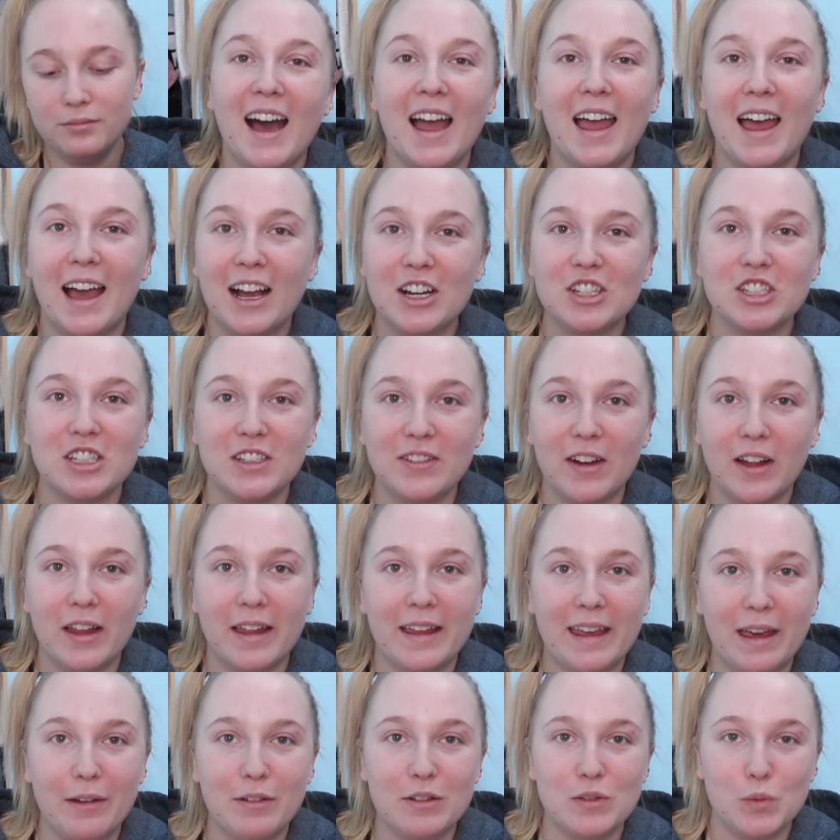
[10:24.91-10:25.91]
I actually felt
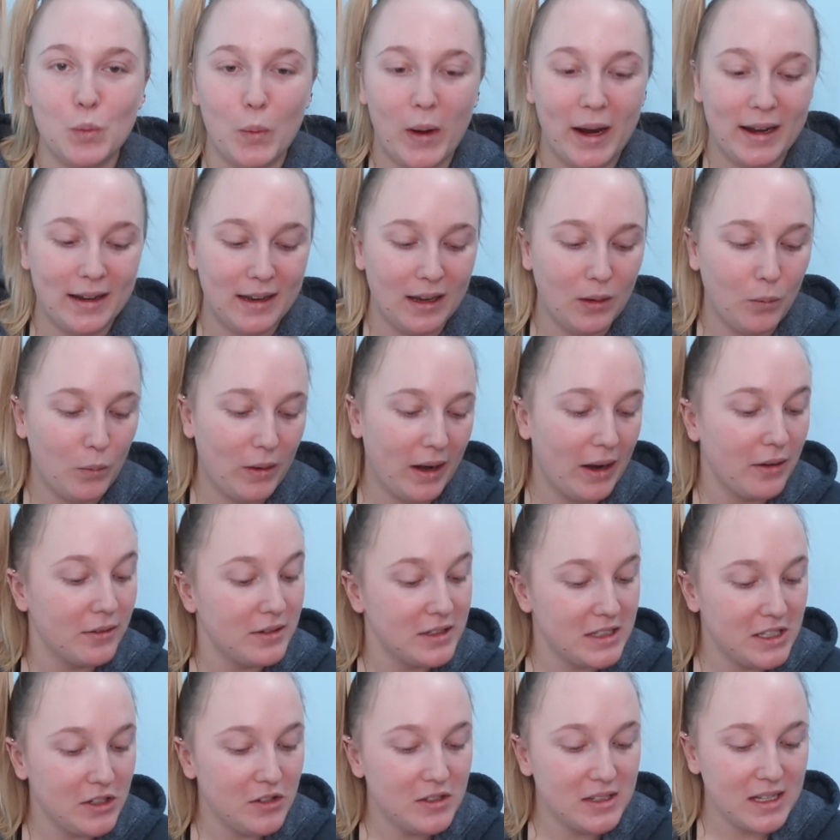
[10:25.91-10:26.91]
like it was weighted when I
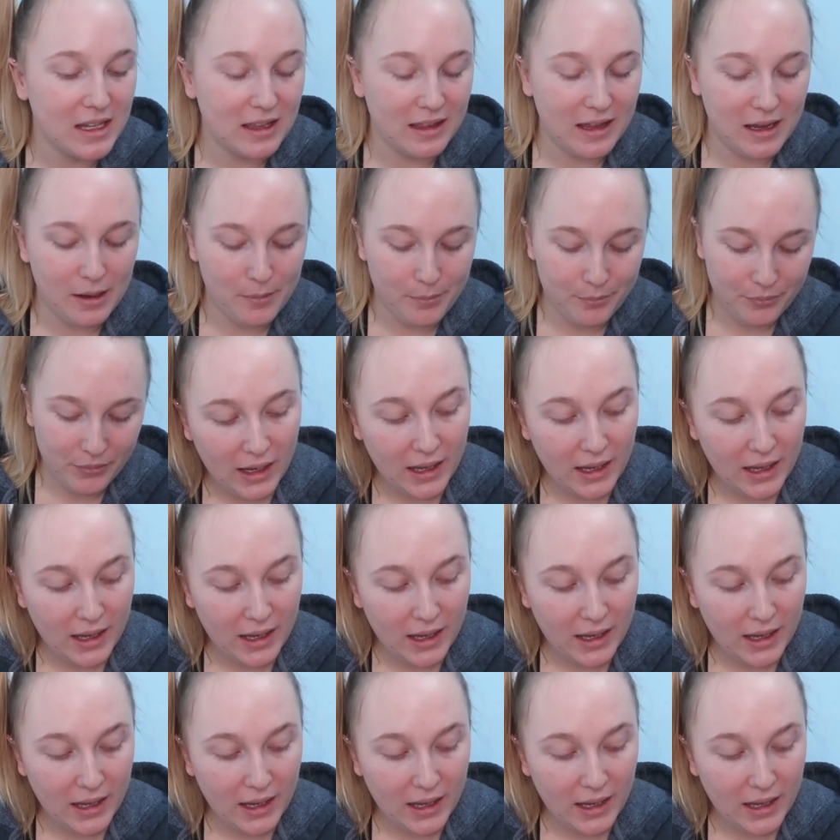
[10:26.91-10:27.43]
was using them.